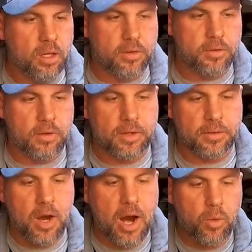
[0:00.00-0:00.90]

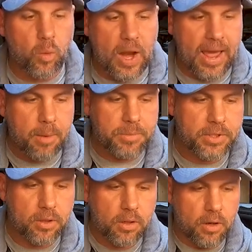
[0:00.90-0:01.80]
It's not
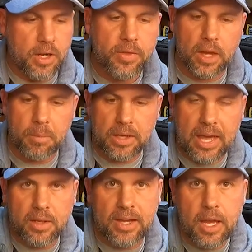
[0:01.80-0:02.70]
wrapped or anything. I mean,
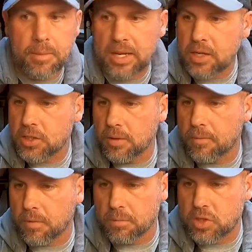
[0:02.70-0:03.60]

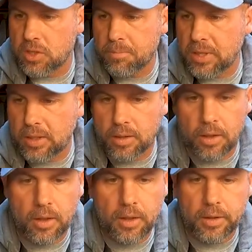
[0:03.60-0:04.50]
contamination from shipping,
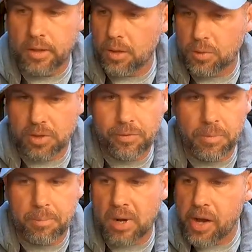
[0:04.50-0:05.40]
you know, just
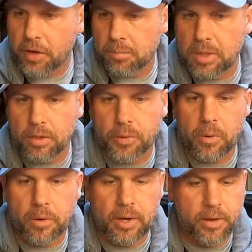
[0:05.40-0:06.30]
from the box being
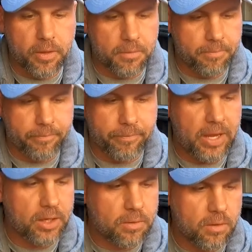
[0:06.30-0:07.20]
thrown around the
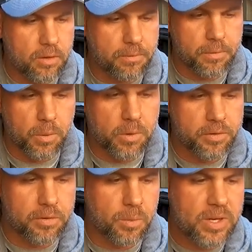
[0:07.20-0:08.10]
factory, the
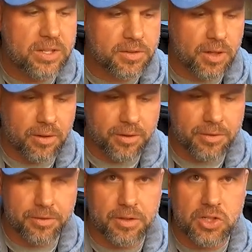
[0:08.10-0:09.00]
floors, the
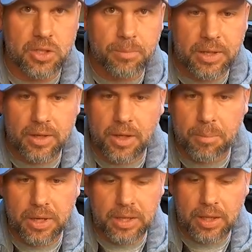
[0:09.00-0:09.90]
resellers, the shipping
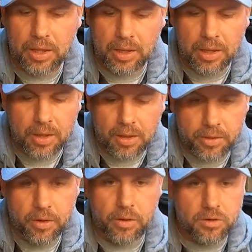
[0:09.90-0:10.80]
company.
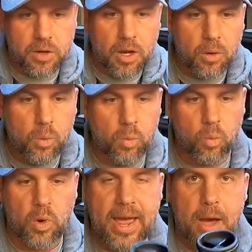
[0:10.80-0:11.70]
There's no
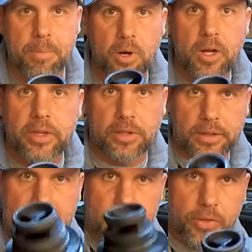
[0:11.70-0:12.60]
wrap on these.
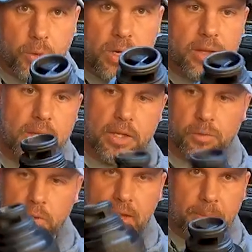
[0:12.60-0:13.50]
I got three of
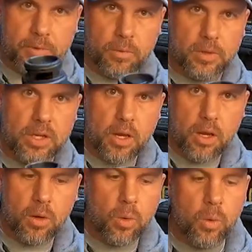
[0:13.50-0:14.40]
these with absolutely
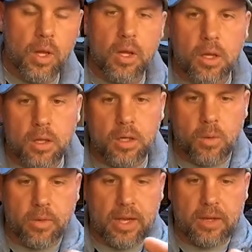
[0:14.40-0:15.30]
no, you
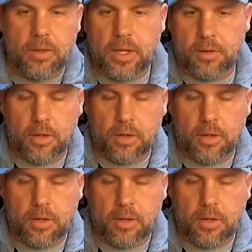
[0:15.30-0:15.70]
know, that